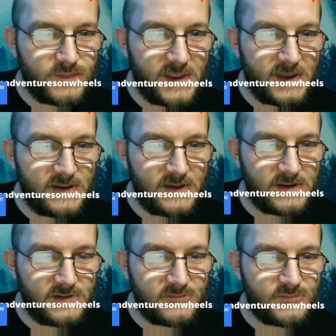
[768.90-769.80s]

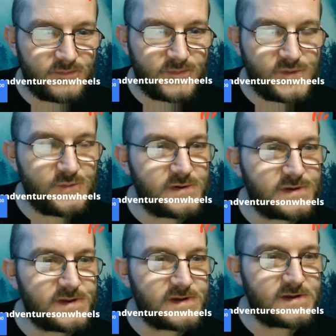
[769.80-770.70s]
that
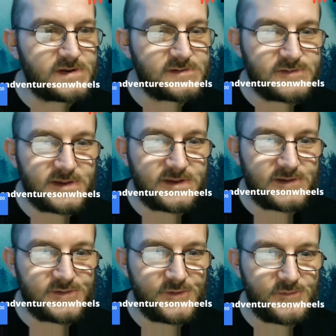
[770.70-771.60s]
super sticker. Thank
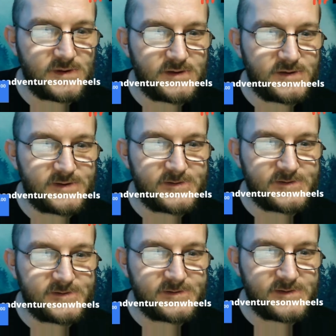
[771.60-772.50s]
you so much.
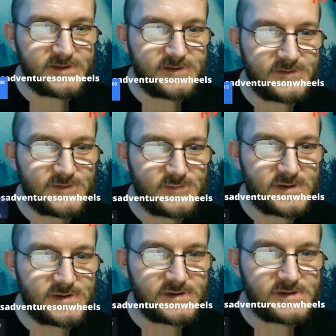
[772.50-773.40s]
Thank you so
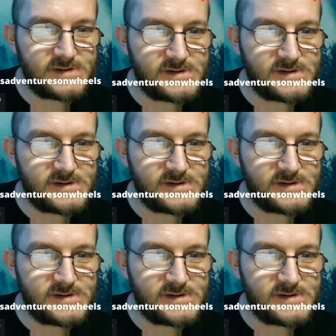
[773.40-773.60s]
much.